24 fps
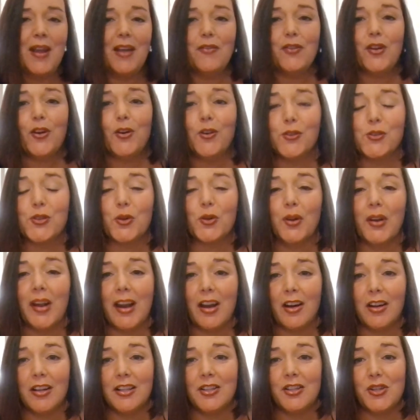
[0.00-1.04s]
we have cultural
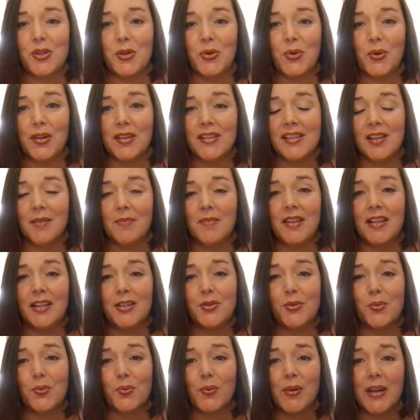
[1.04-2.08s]
heritage tourism that
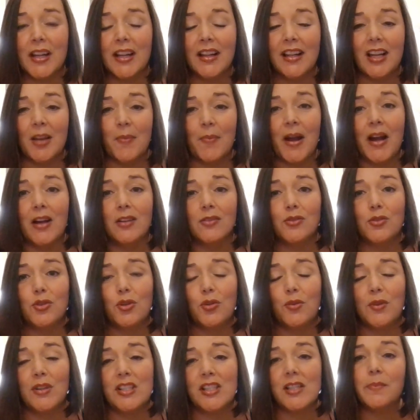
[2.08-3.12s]
is really about
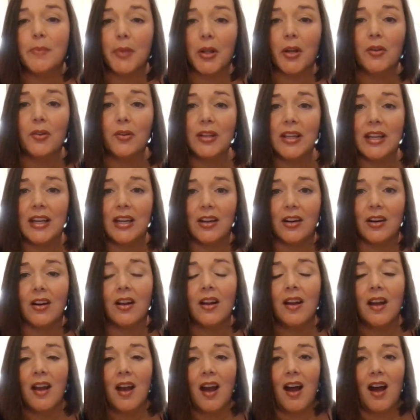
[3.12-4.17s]
to explode here